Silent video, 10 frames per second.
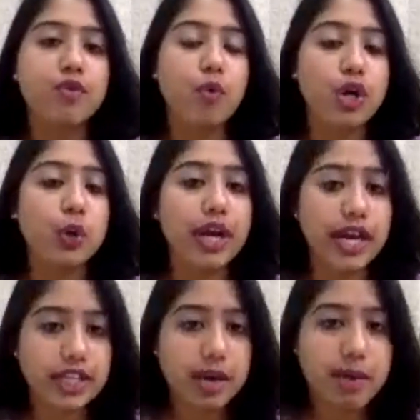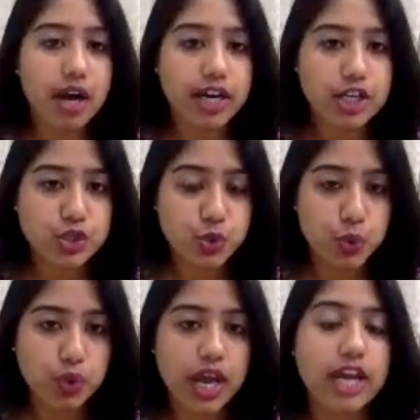If you want to hit the
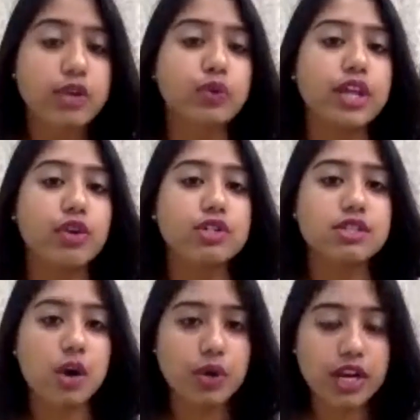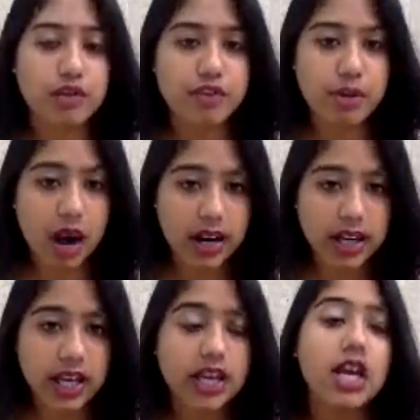market soon and you think you're sound enough
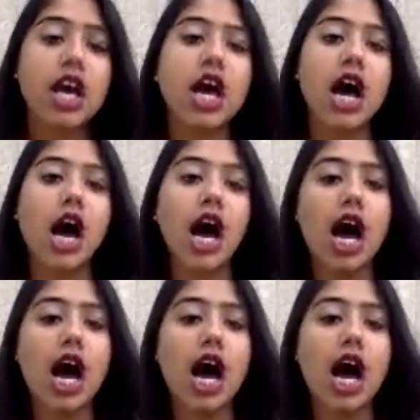at marketing,